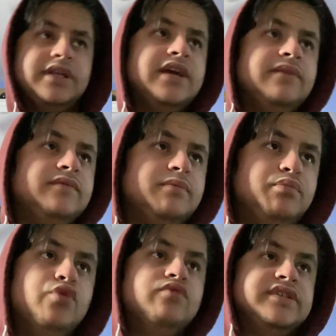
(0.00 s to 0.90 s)
The
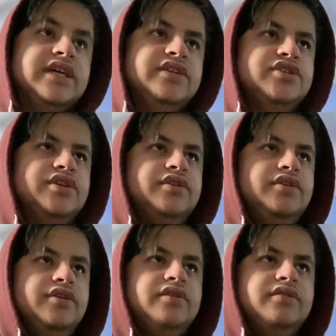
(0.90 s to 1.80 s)
ball retention,
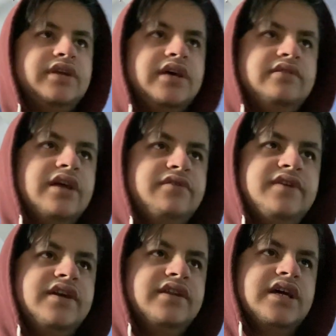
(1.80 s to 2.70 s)
you know, that
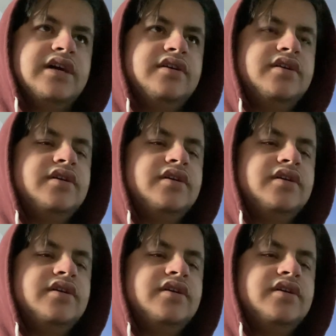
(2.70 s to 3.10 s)
thing that